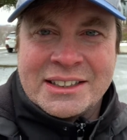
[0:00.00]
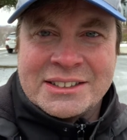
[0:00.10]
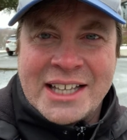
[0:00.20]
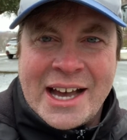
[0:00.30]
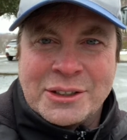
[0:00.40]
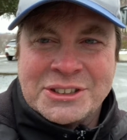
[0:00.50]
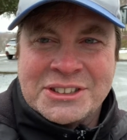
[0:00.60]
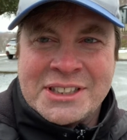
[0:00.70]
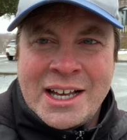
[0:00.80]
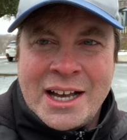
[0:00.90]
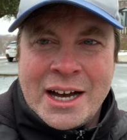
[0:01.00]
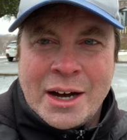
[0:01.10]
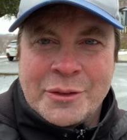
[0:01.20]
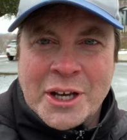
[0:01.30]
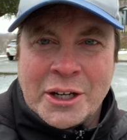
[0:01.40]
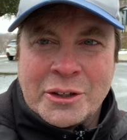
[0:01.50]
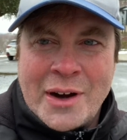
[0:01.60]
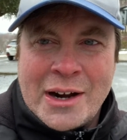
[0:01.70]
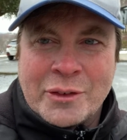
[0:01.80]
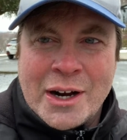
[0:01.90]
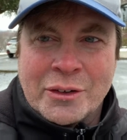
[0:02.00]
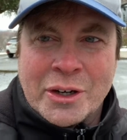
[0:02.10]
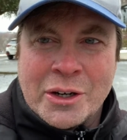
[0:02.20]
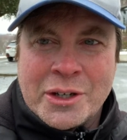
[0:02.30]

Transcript: house of the Underground Railroad.